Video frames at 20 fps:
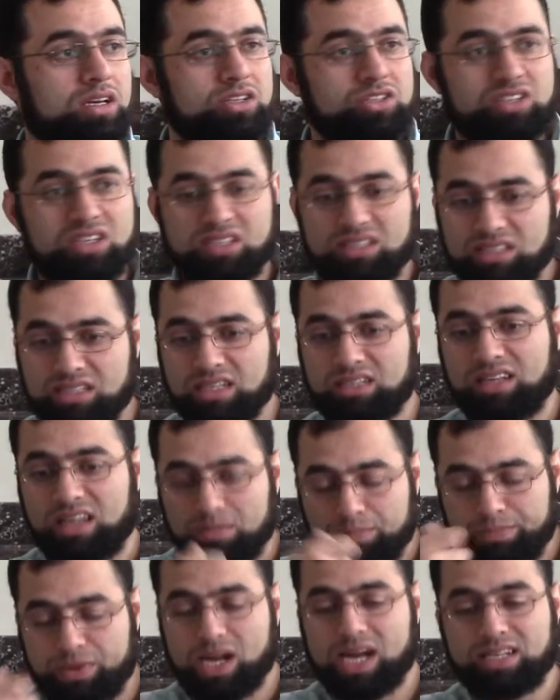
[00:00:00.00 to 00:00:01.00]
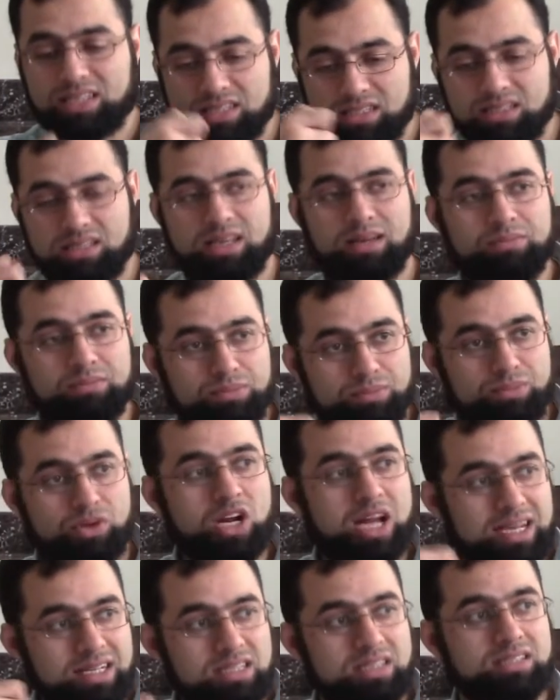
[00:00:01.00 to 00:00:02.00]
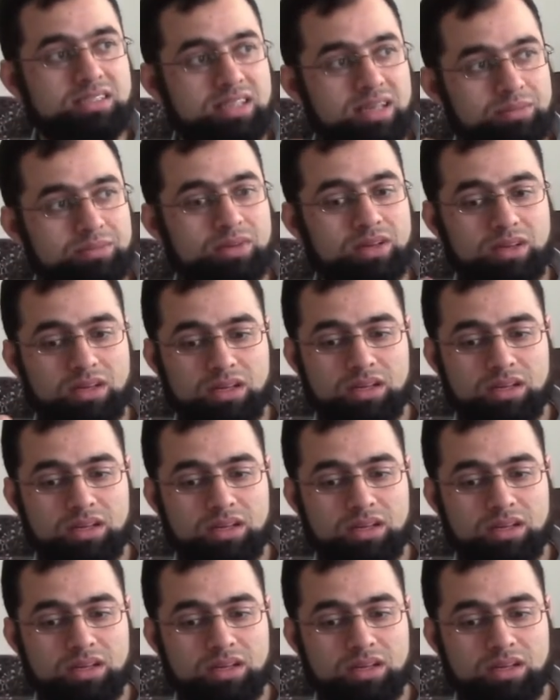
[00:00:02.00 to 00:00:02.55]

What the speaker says: Just sit and practice them. Practice them.